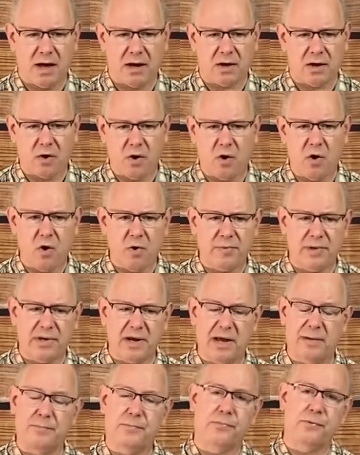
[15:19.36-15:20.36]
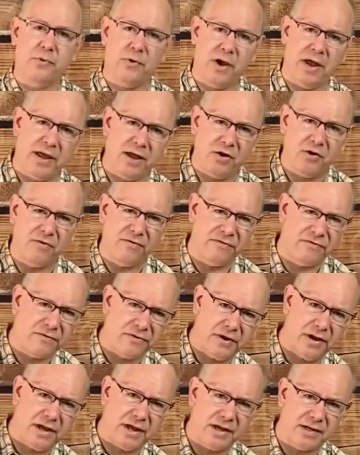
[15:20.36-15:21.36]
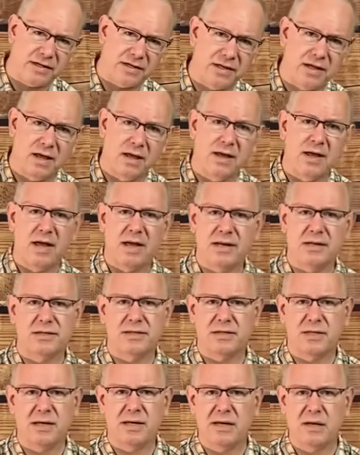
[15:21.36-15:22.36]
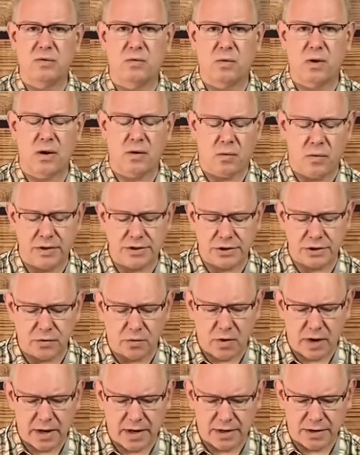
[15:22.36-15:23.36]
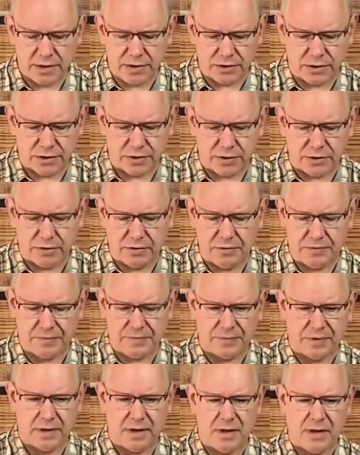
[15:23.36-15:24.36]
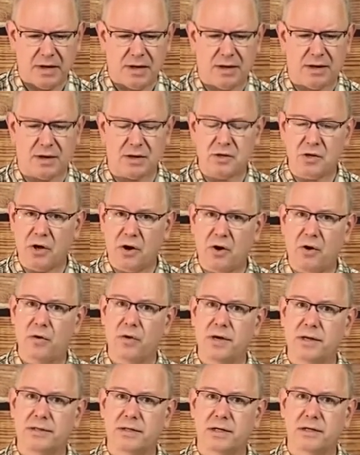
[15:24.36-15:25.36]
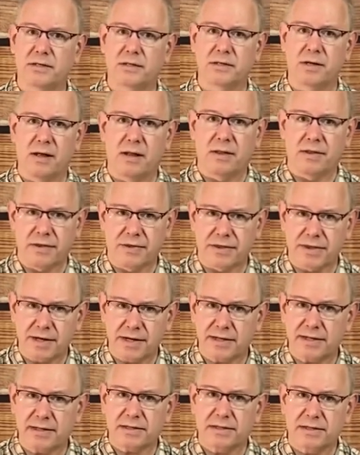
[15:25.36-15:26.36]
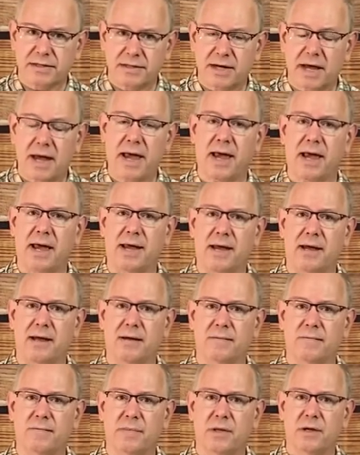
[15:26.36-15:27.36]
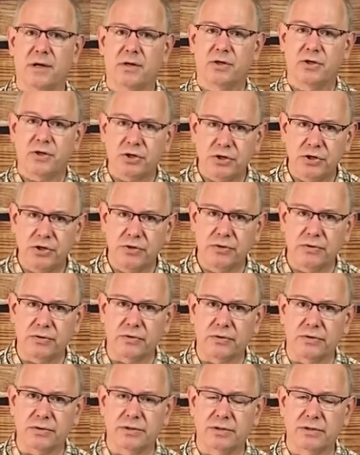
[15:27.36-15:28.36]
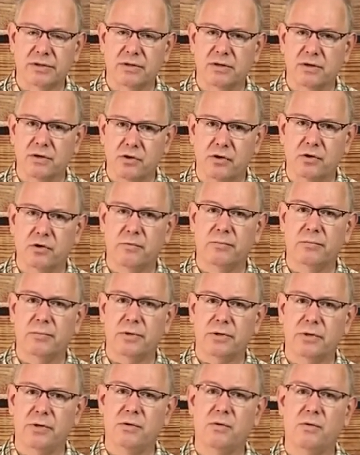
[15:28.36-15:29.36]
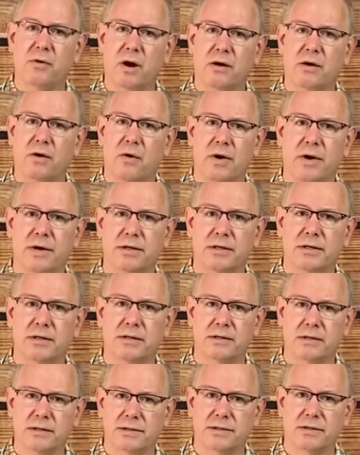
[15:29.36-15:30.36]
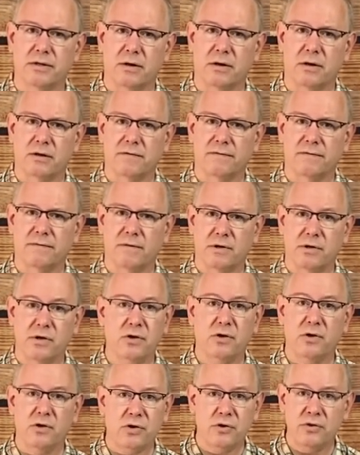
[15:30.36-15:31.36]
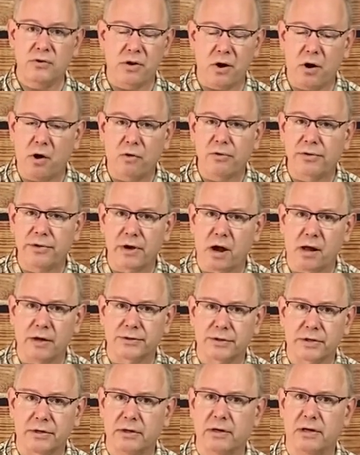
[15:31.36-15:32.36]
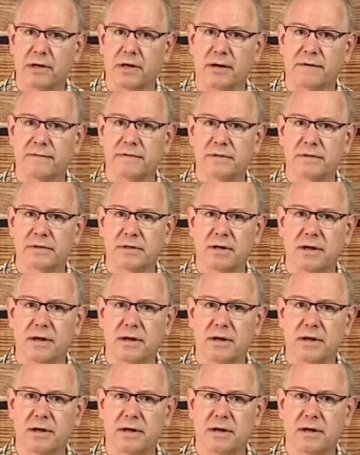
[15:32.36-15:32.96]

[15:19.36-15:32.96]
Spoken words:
Go home and pray over it and see what you want to do. No, he says, this day, choose whom you are going to serve. You know the alternatives.